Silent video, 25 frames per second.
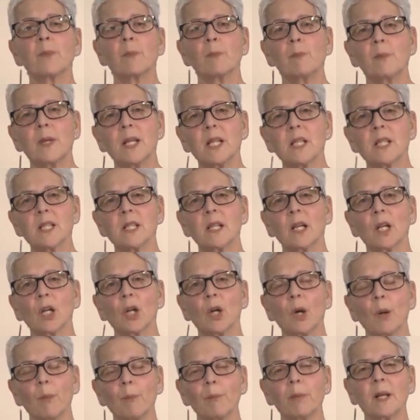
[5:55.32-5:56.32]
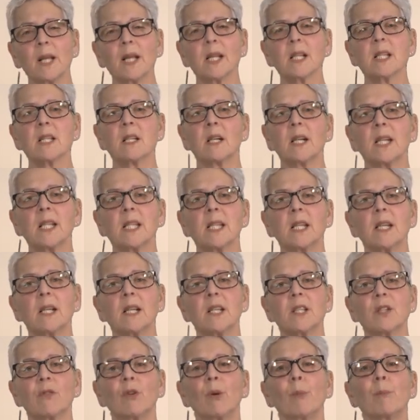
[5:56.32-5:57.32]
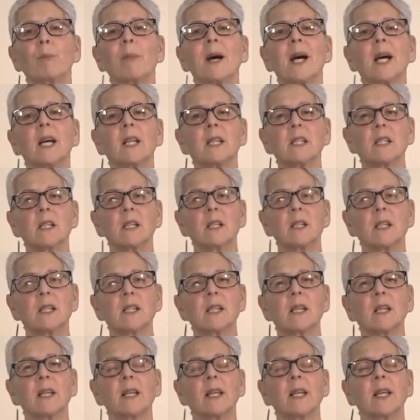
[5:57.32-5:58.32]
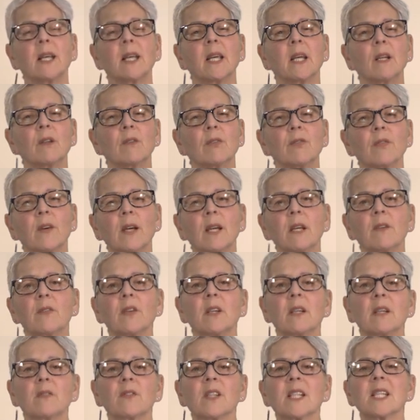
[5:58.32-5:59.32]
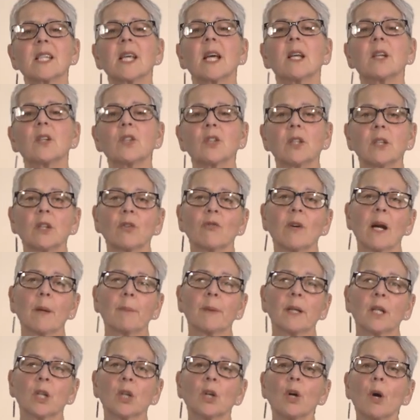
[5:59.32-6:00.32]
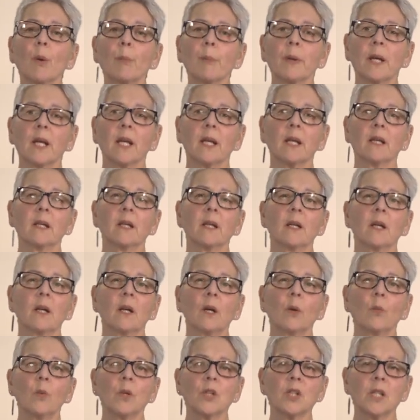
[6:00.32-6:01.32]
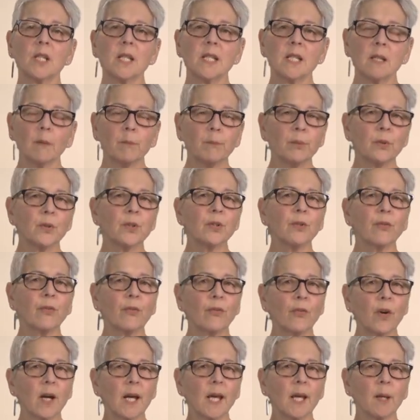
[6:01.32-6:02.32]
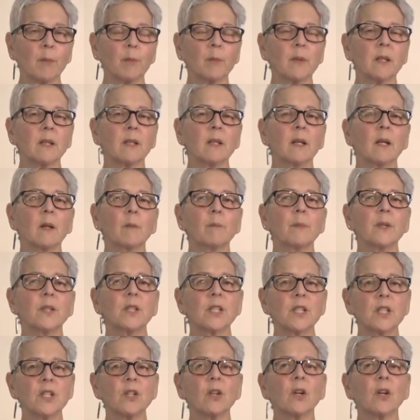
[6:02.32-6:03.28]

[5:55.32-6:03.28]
means that complex ideas are abandoned in favour of attention-grabbing copy, which is simple to frame but does